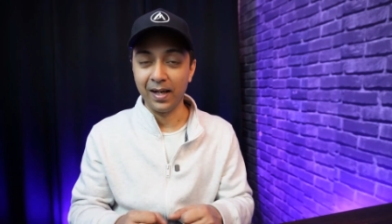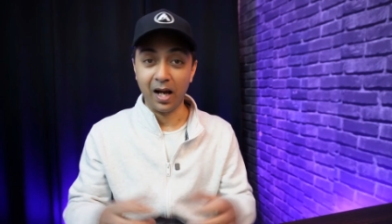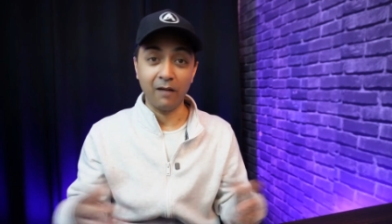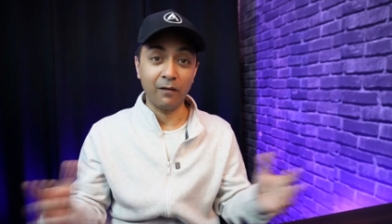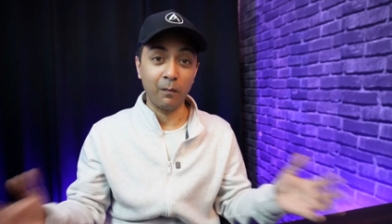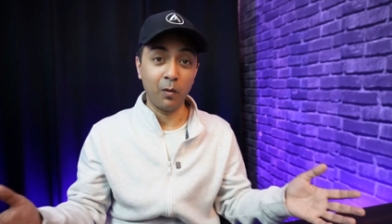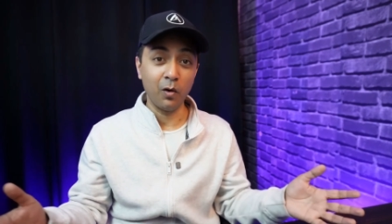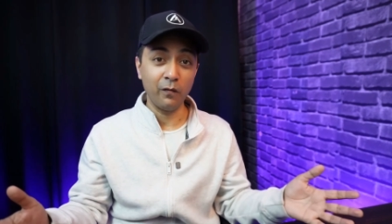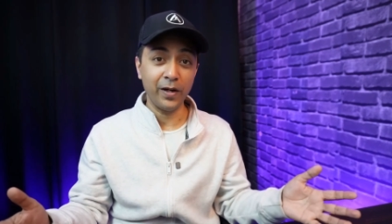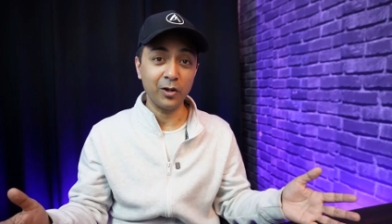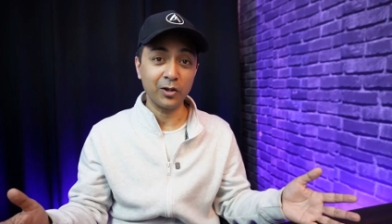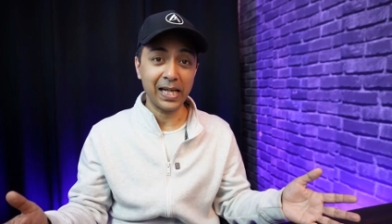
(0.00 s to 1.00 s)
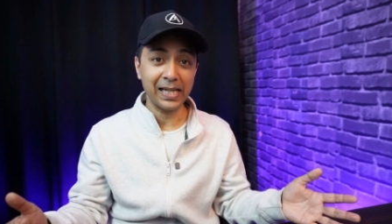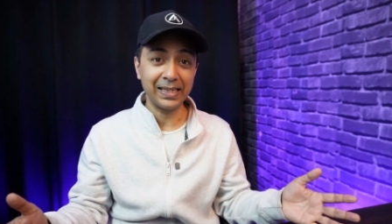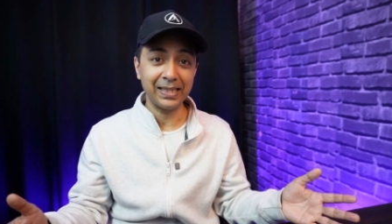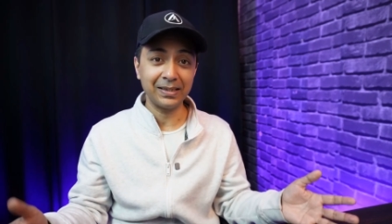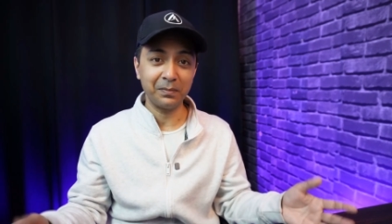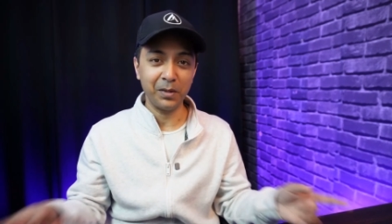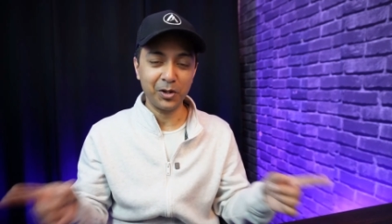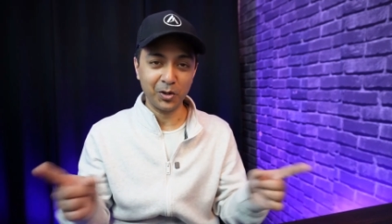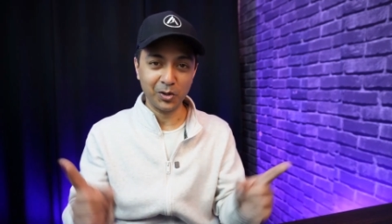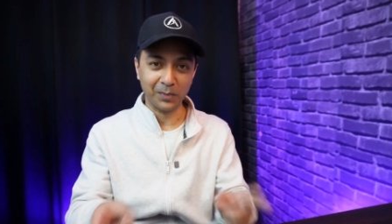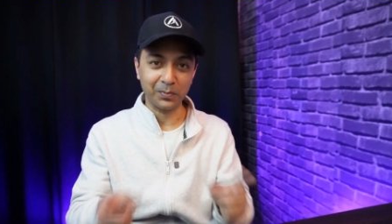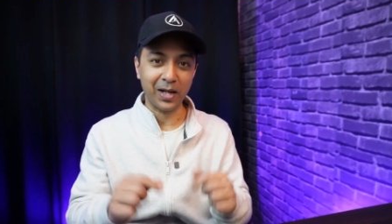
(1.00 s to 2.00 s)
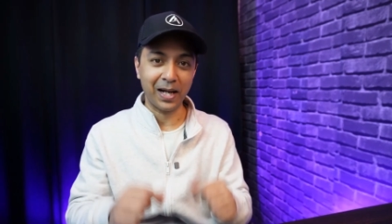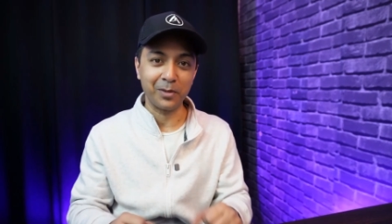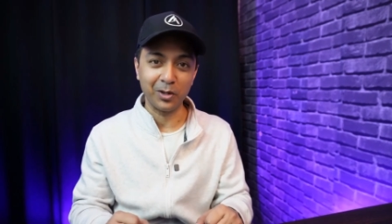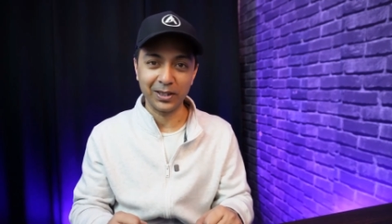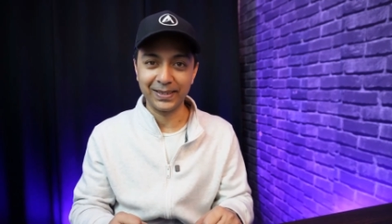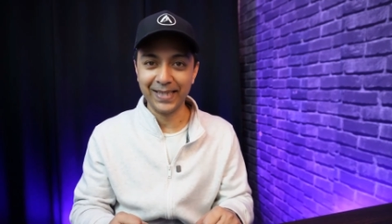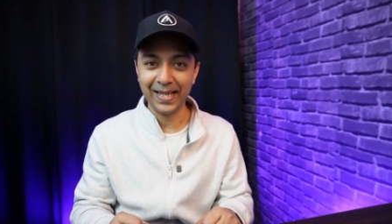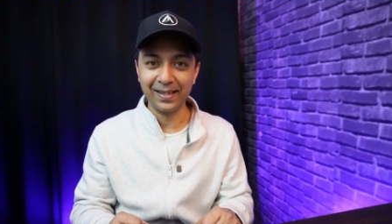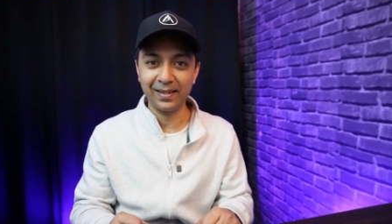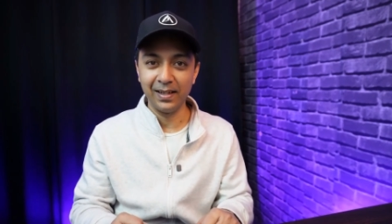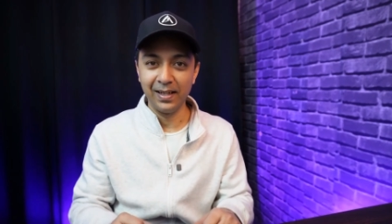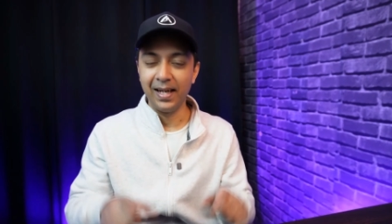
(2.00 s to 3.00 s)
And for more videos like this, make sure you subscribe to this channel